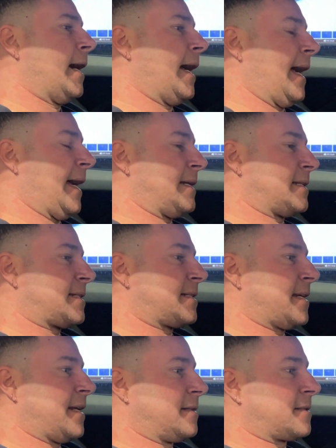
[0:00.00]
And
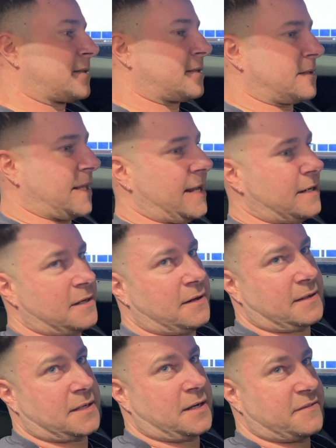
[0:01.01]
since then
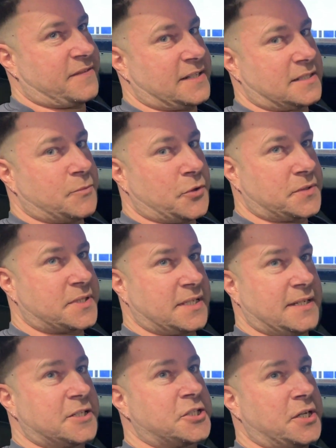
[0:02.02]
I kind of had some oil
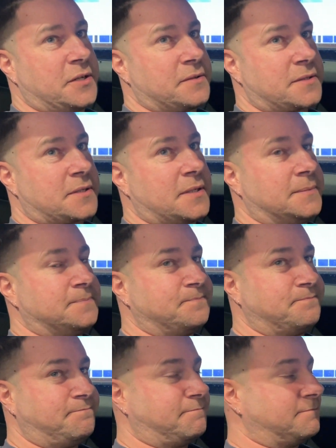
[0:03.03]
seal issues,
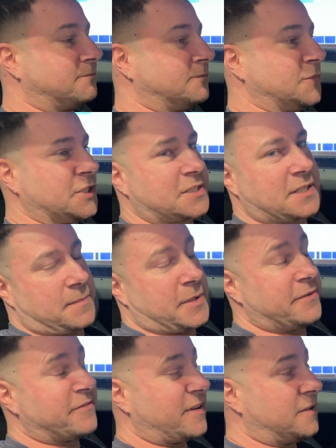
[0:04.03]
which is kind of
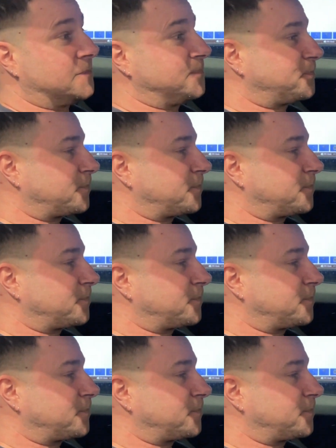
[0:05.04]
my own fault.